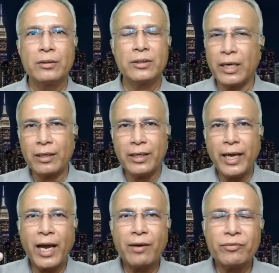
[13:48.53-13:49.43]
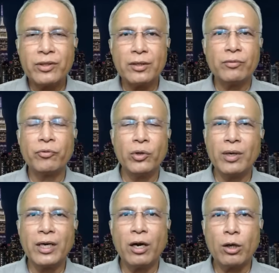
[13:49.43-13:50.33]
suddenly have the
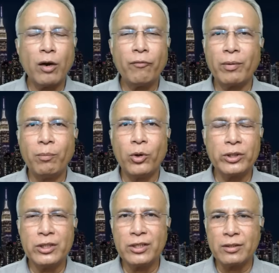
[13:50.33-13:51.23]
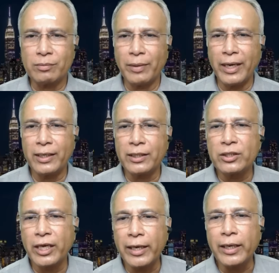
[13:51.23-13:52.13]
fuel cut off from both engines? Man, it's
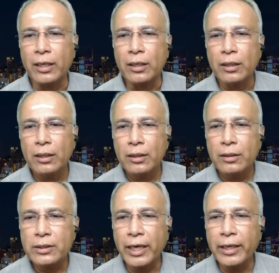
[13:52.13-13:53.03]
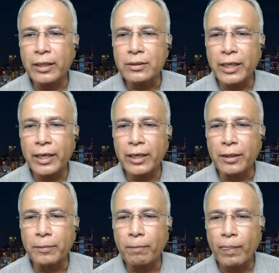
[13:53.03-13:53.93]
scary. Scary,
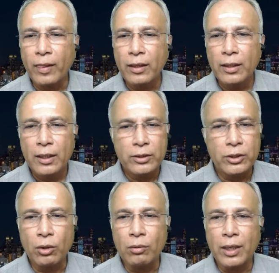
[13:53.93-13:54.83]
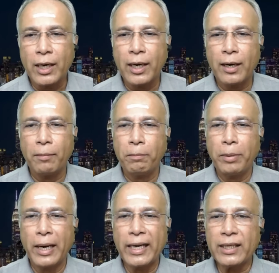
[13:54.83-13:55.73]
scary. So
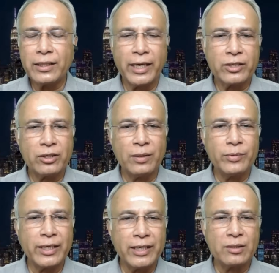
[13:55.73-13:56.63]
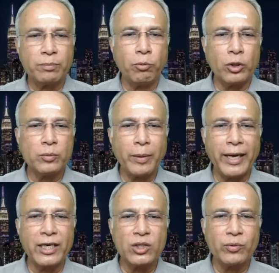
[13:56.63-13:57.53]
Bharat Extreme says both
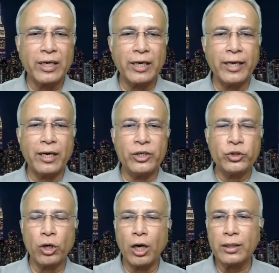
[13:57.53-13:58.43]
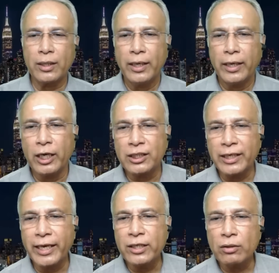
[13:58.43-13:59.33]
pilots were clearly shocked. It's a
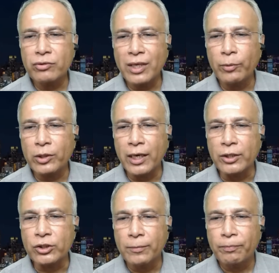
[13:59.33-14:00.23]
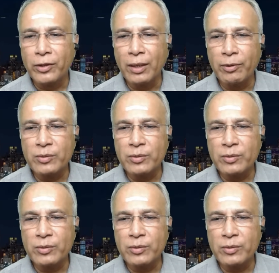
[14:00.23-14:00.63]
case of sabotage. They